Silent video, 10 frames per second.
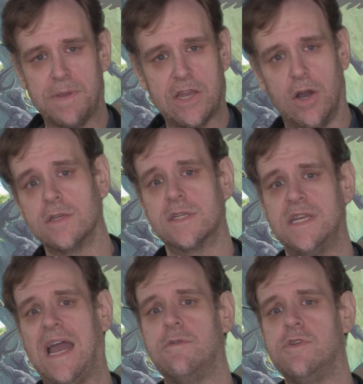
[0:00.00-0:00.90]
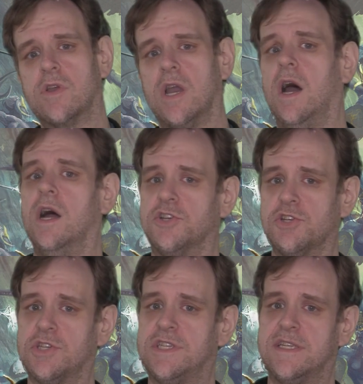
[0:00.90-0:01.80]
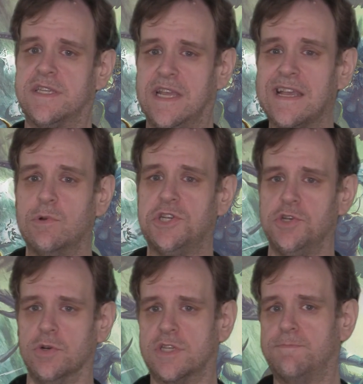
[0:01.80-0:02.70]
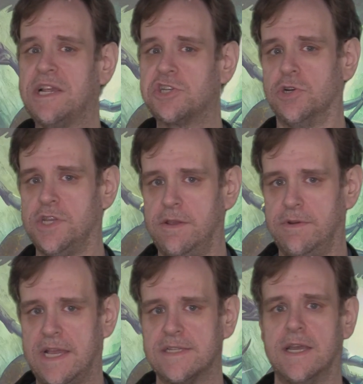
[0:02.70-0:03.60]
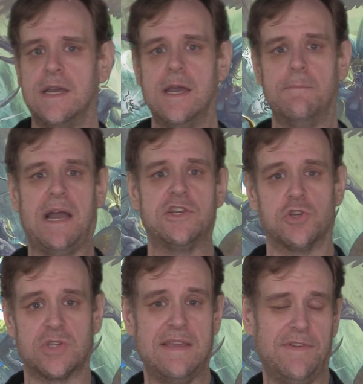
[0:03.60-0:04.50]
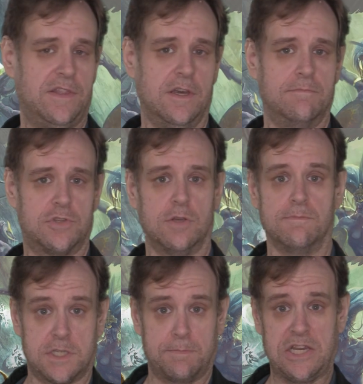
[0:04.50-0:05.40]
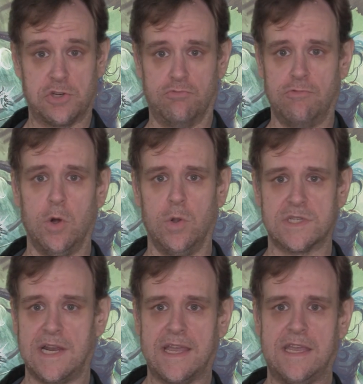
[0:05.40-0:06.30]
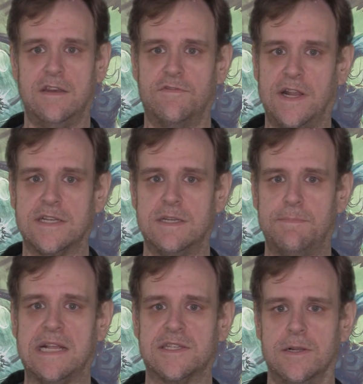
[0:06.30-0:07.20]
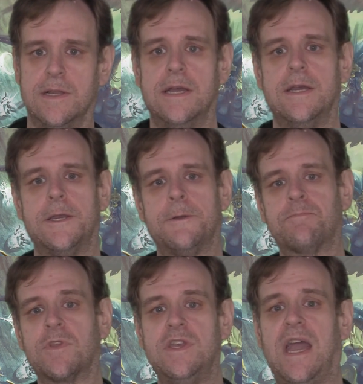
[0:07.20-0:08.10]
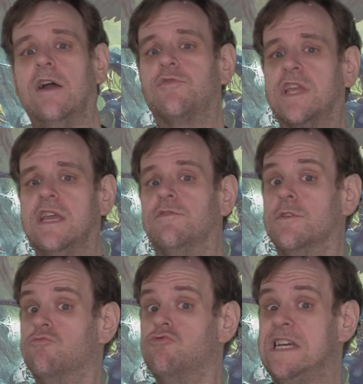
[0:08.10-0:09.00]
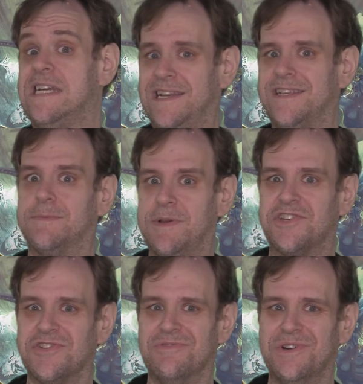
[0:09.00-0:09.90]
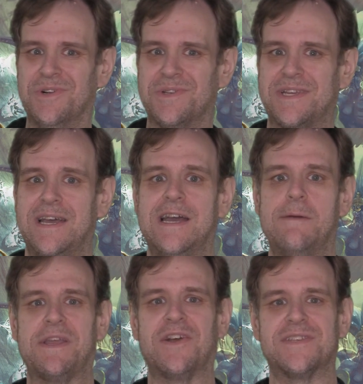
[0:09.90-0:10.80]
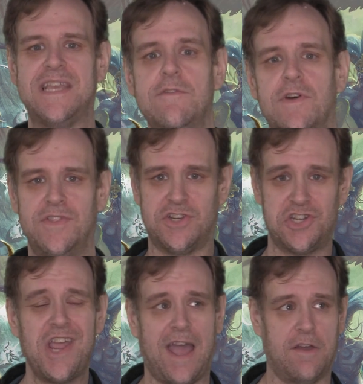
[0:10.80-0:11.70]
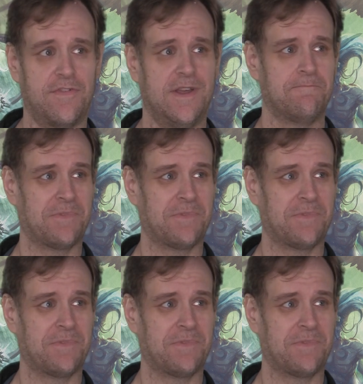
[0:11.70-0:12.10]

because now you can't just distinguish your special units by just giving them some special rules, like in Fantasy Battle, you have to give them really special rules, because even the chaff